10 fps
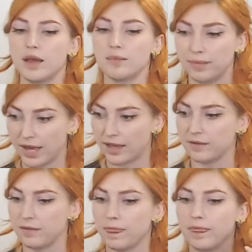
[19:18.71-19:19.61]

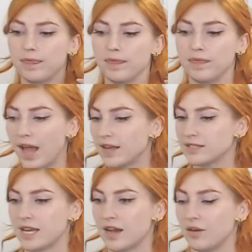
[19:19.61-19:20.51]
But
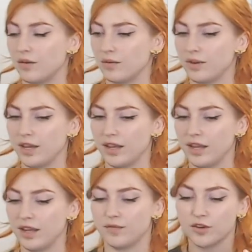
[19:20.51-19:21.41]
that's how,
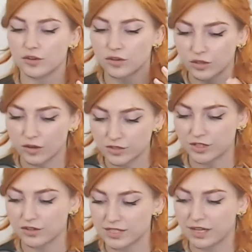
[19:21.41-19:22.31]
if you're close
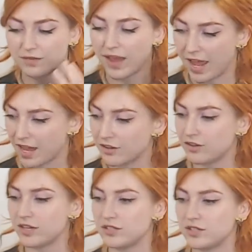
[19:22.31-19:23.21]
to yourself and
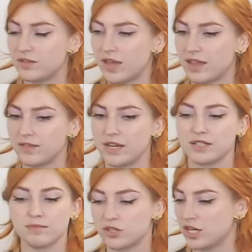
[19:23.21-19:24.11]
you can do that, then
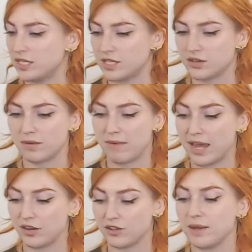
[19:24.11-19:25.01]
it's much easier to
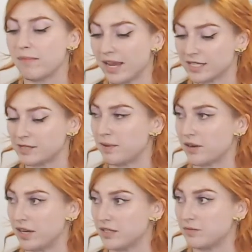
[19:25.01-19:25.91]
manage, in my
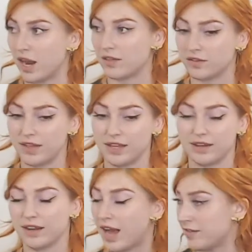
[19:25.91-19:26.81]
experience, rather
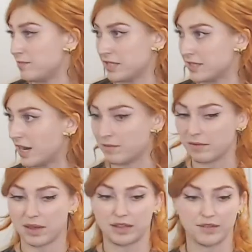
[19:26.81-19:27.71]
than I spent time
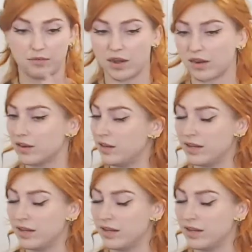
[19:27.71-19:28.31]
in my life where